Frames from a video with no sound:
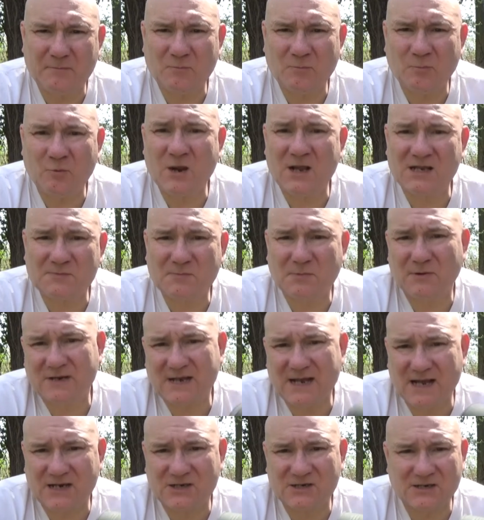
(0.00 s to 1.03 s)
rust
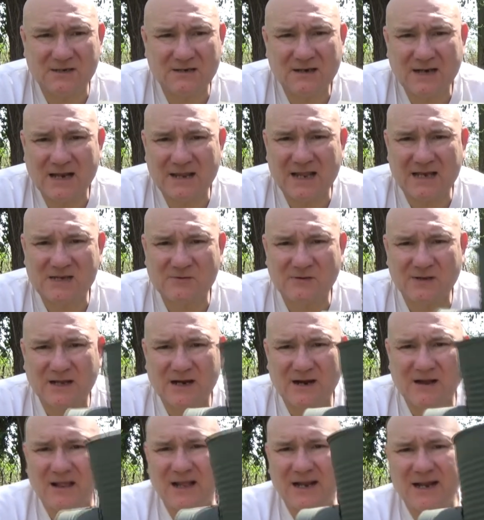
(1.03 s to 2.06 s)
protection, and that's
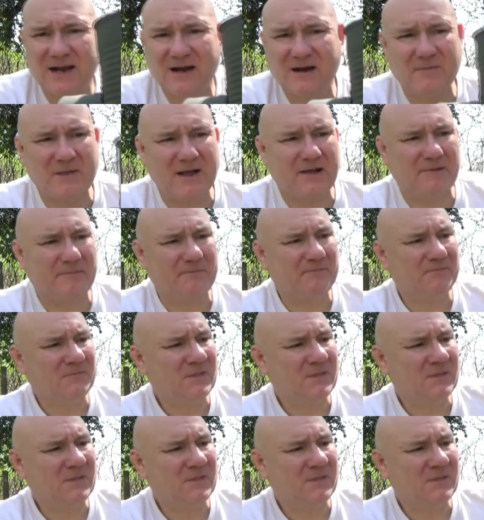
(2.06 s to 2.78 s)
really all I care about.